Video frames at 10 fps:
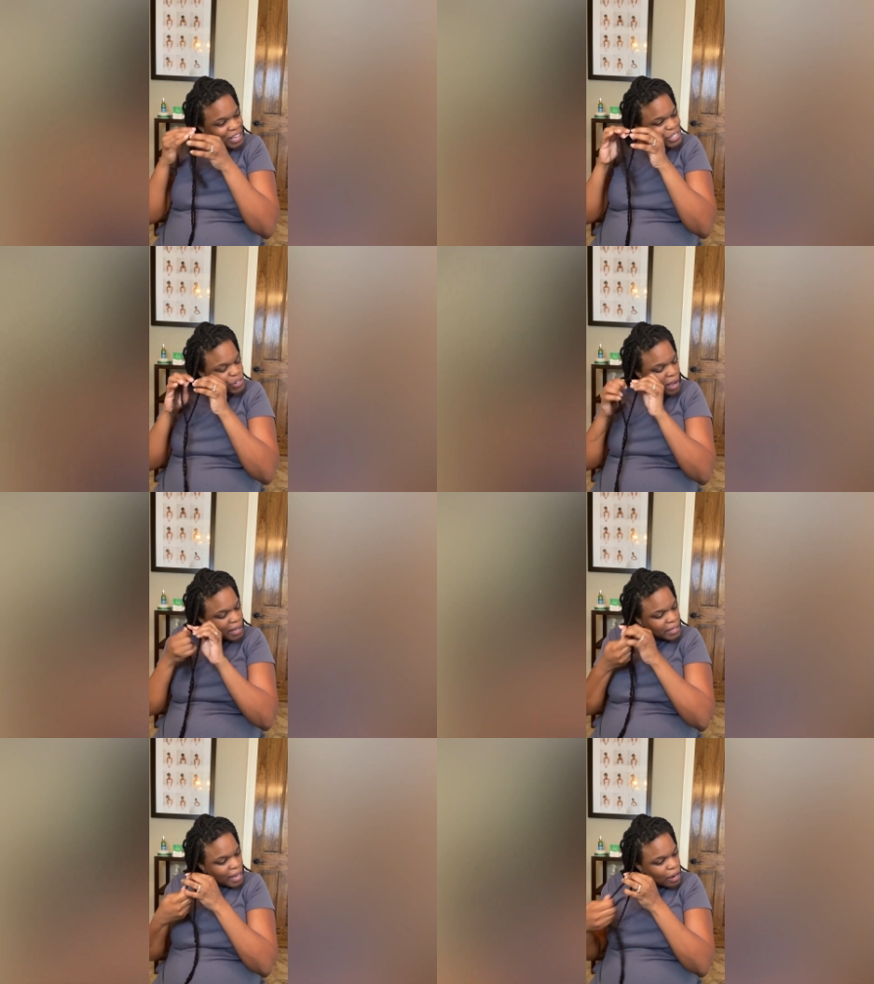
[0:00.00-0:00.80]

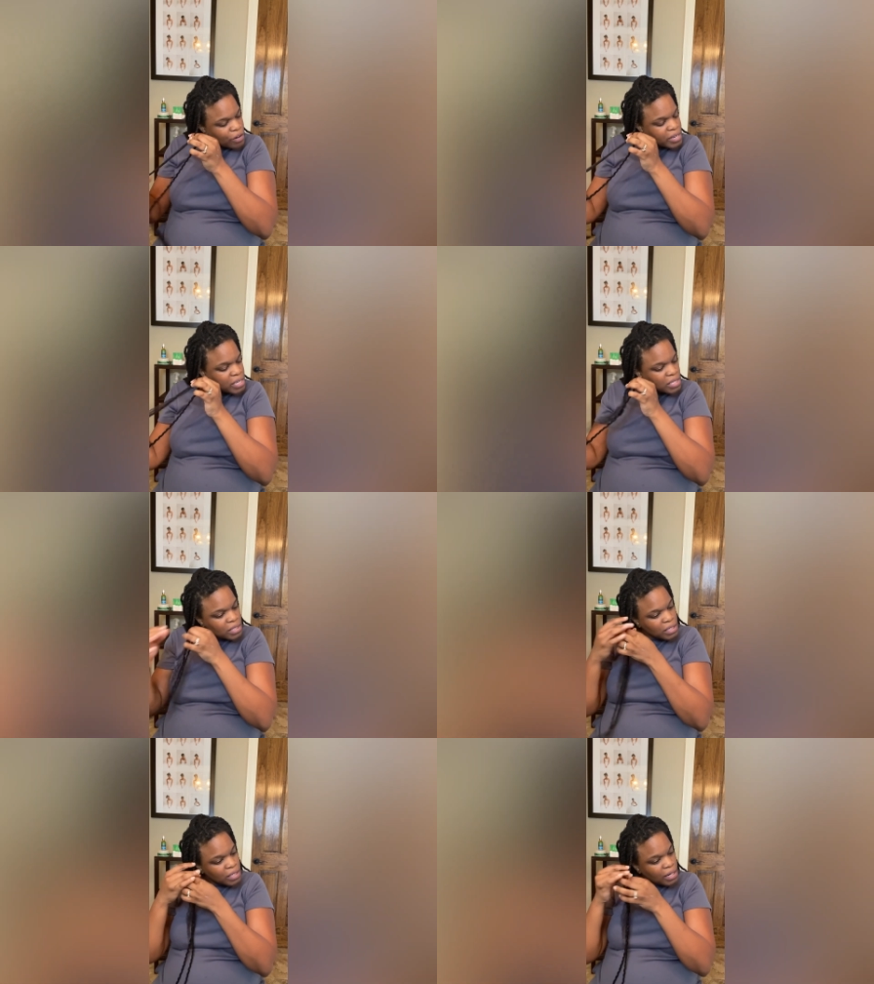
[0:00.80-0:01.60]
drying out or
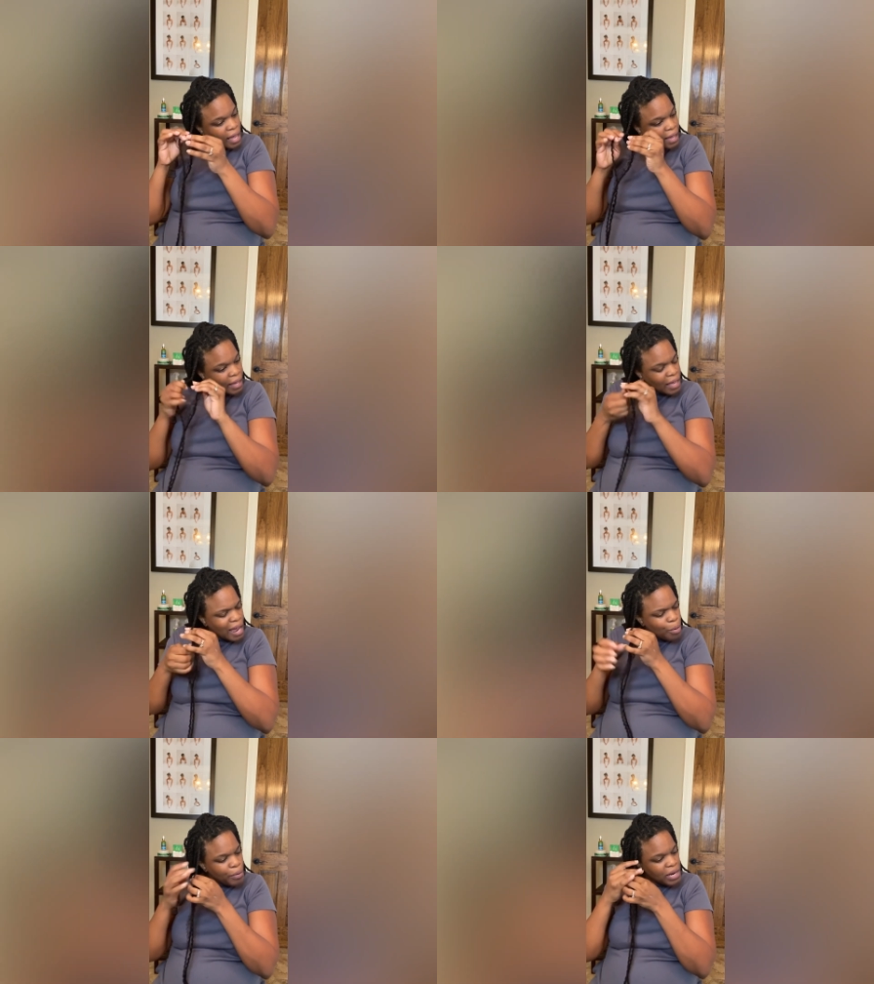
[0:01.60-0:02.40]
anything. And
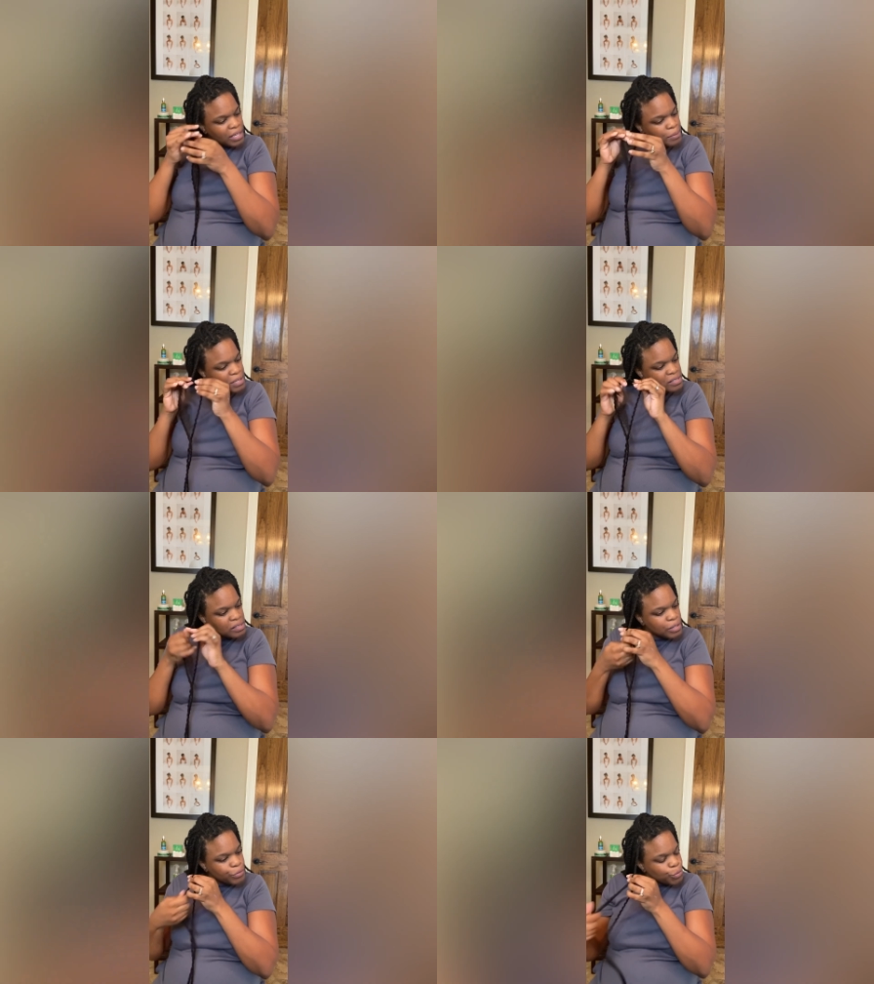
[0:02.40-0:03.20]
I'll probably keep these
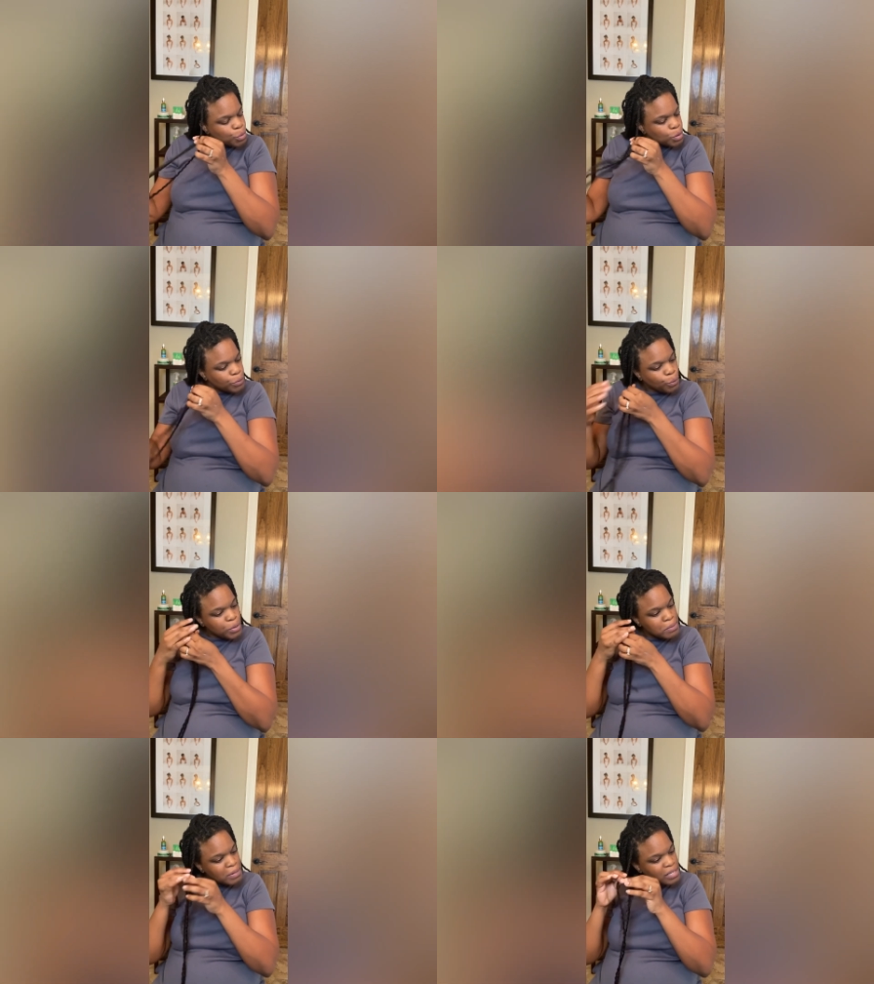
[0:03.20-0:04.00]
in for
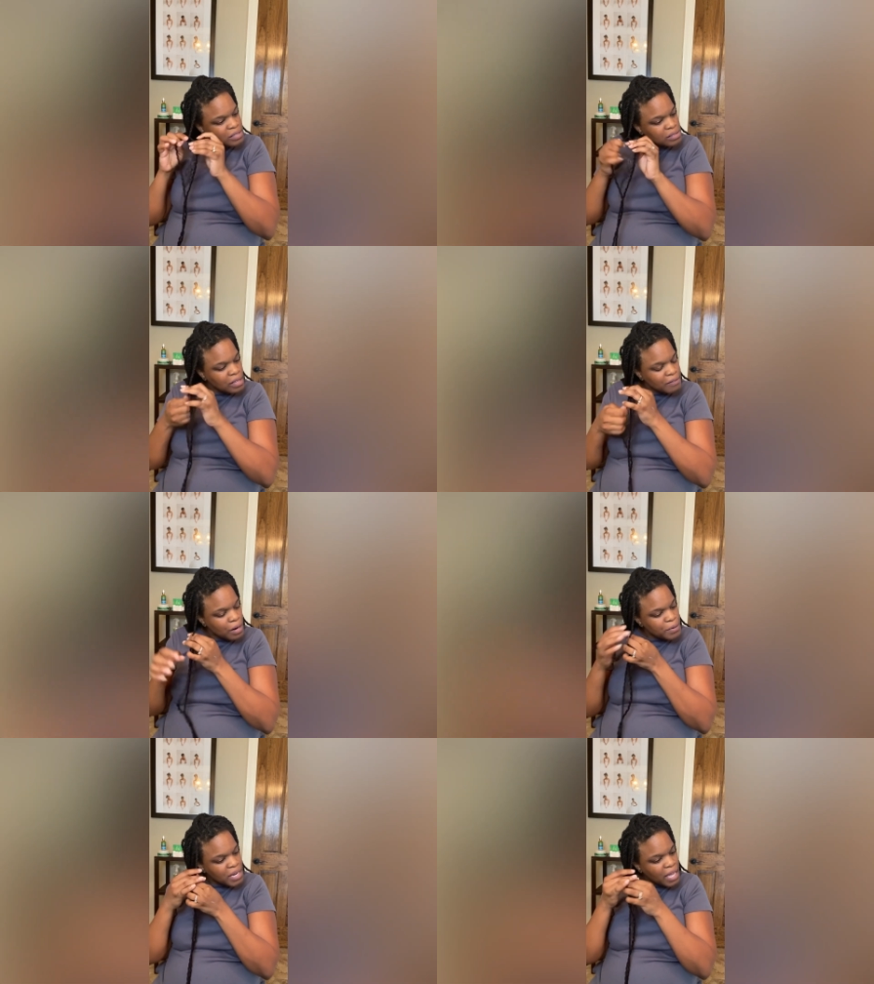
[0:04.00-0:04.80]
3 months. I've
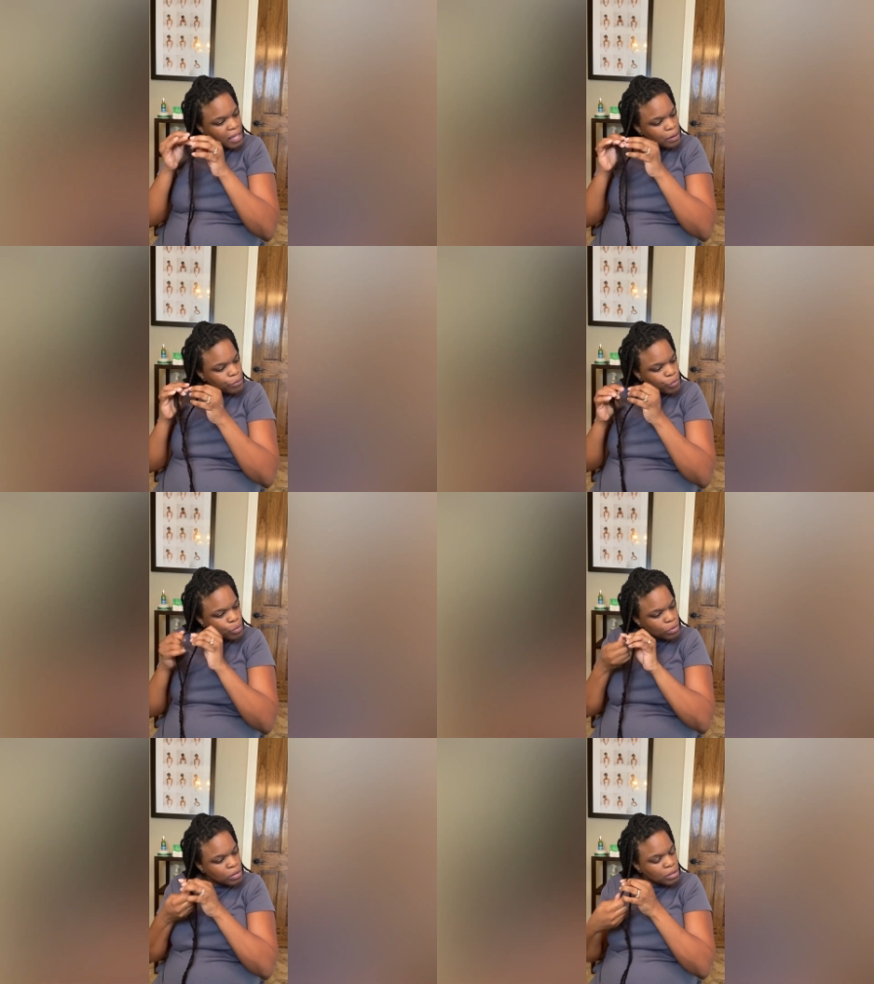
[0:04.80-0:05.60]
already had them
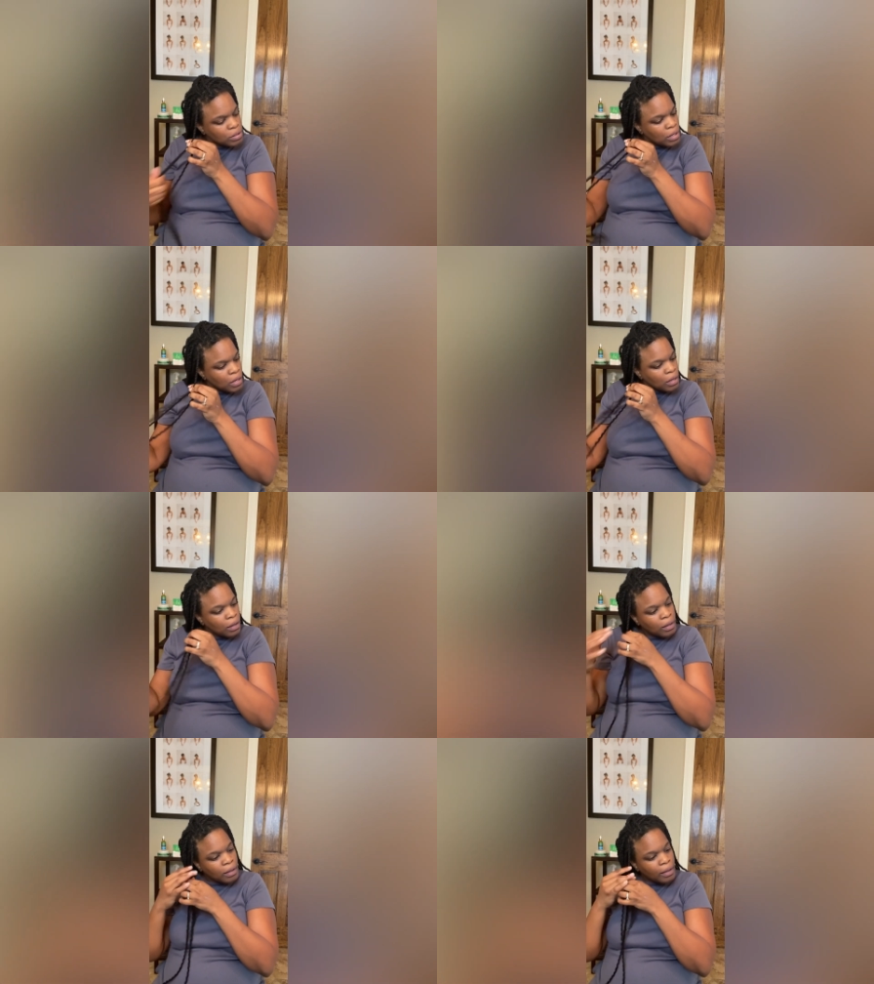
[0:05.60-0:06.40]
for,
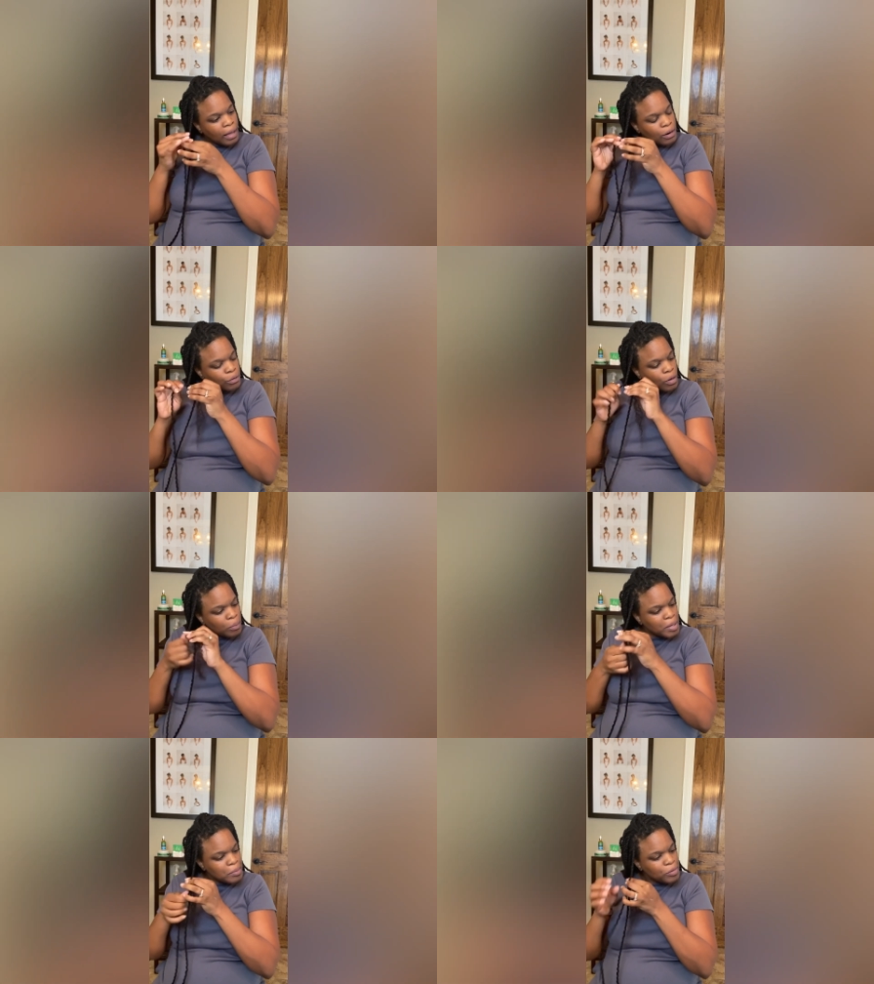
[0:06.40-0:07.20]
I don't know,
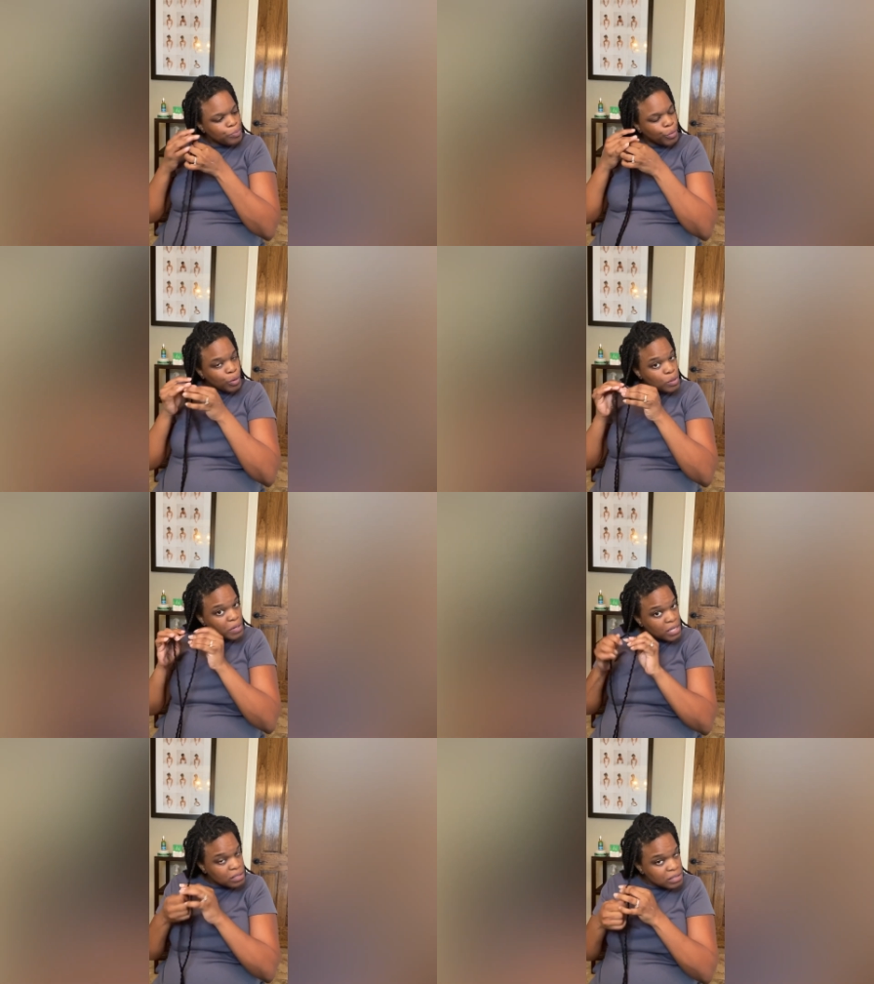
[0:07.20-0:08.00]
maybe 3
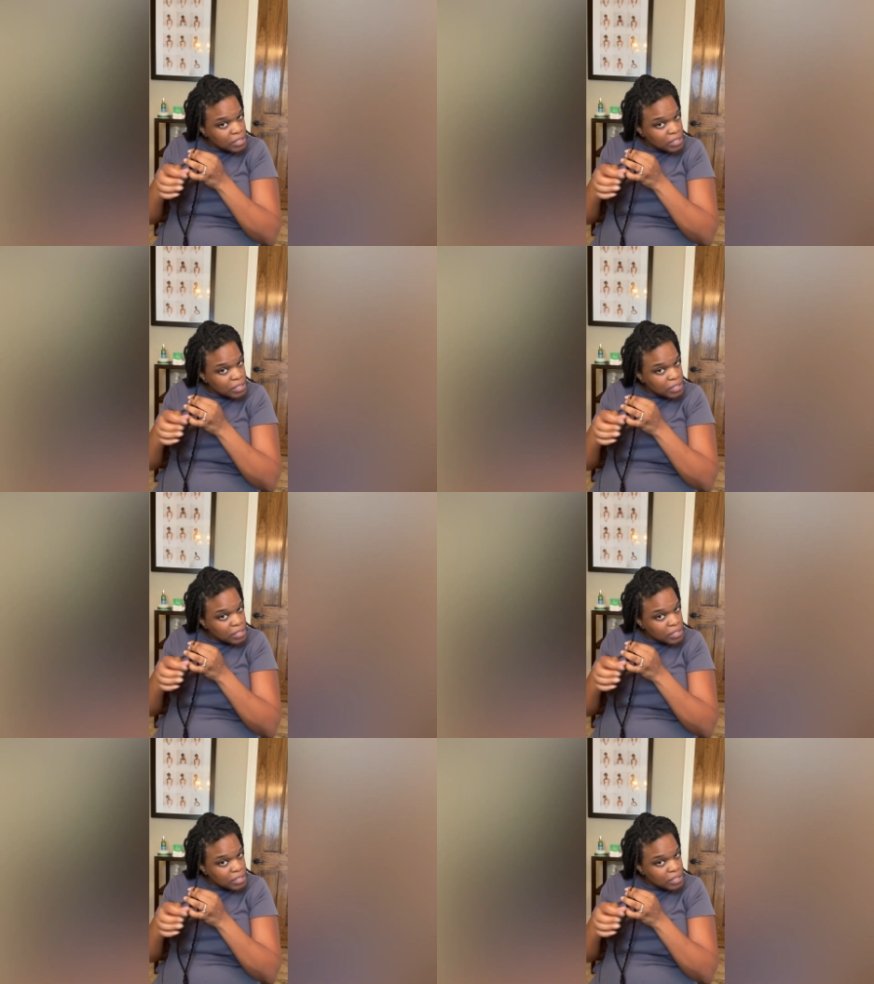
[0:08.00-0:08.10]
weeks.